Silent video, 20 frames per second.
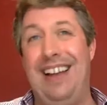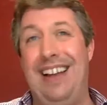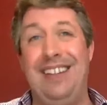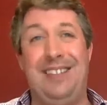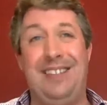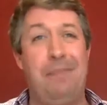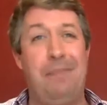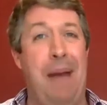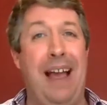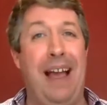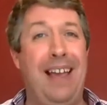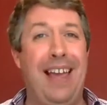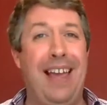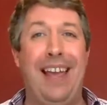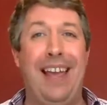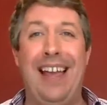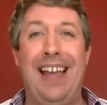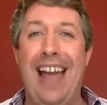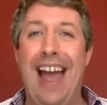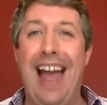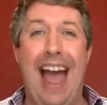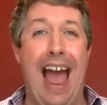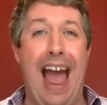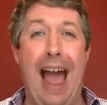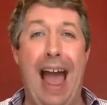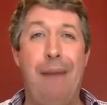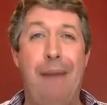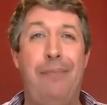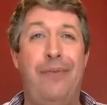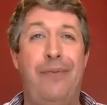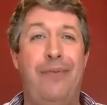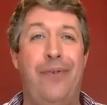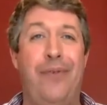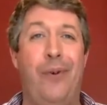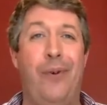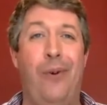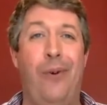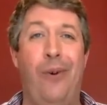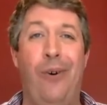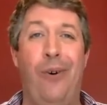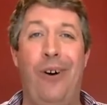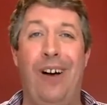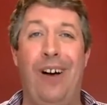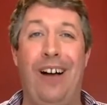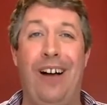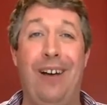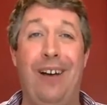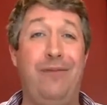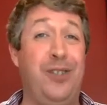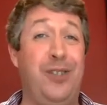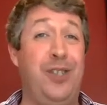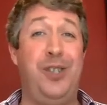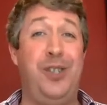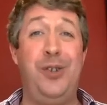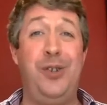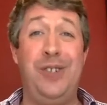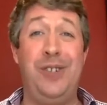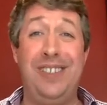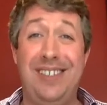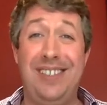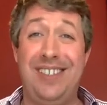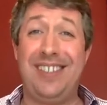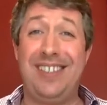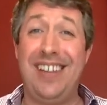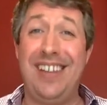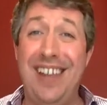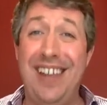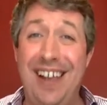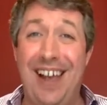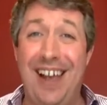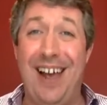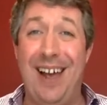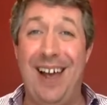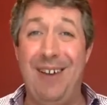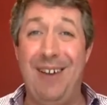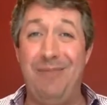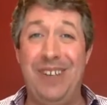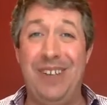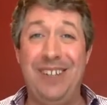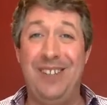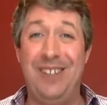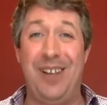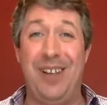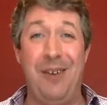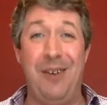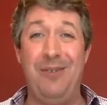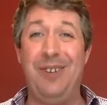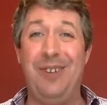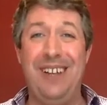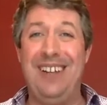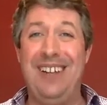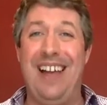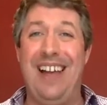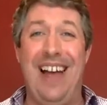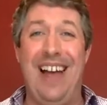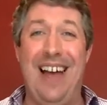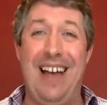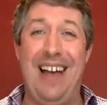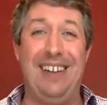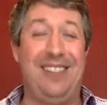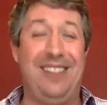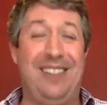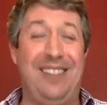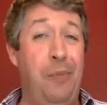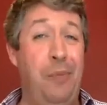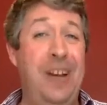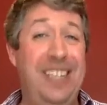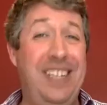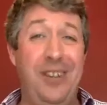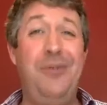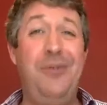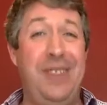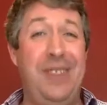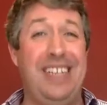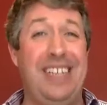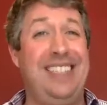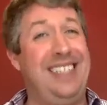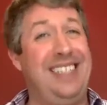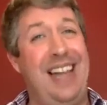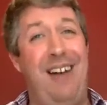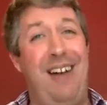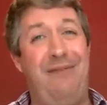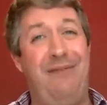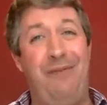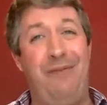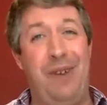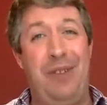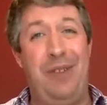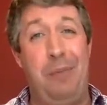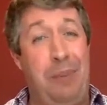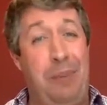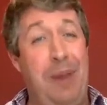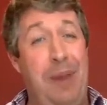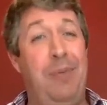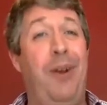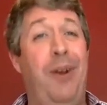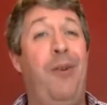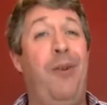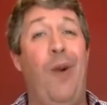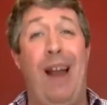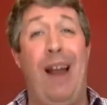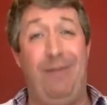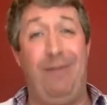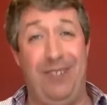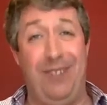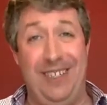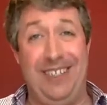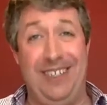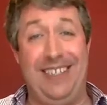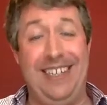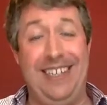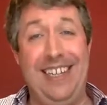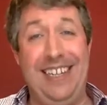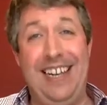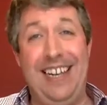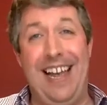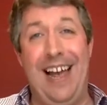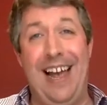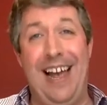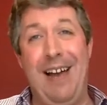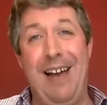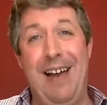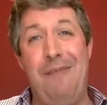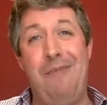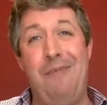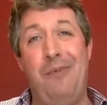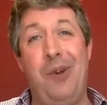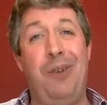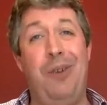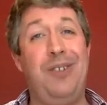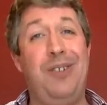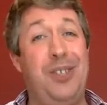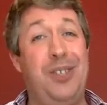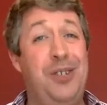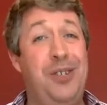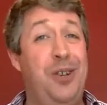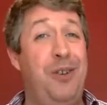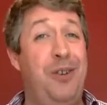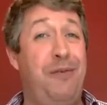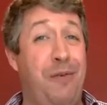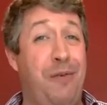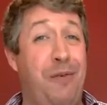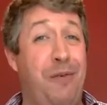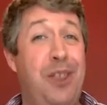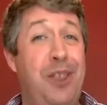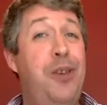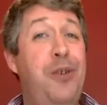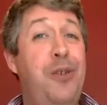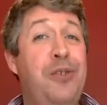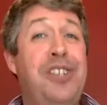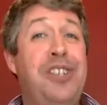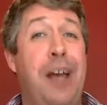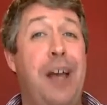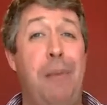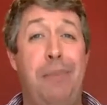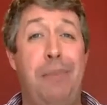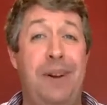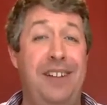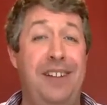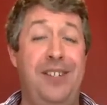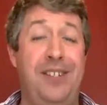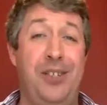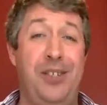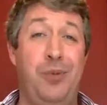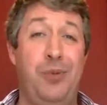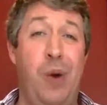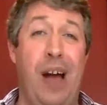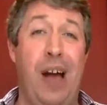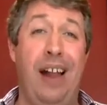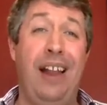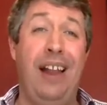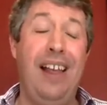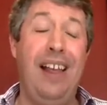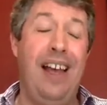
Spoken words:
It's a banking app for students. So we do this stuff with the people around us. We also do it with huge companies as well.